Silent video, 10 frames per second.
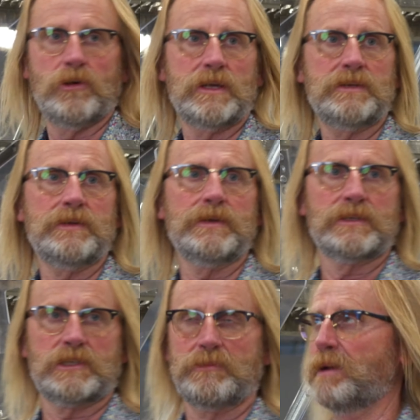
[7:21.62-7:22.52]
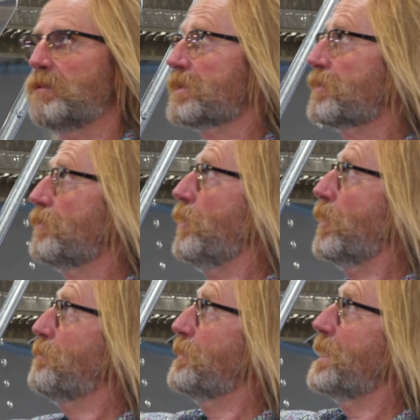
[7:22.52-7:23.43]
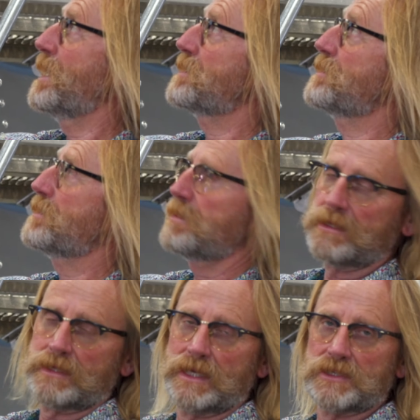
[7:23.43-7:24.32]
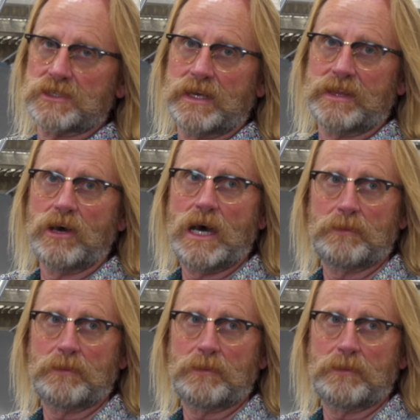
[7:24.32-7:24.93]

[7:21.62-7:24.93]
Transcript: point to be able to crawl up and access the inside of the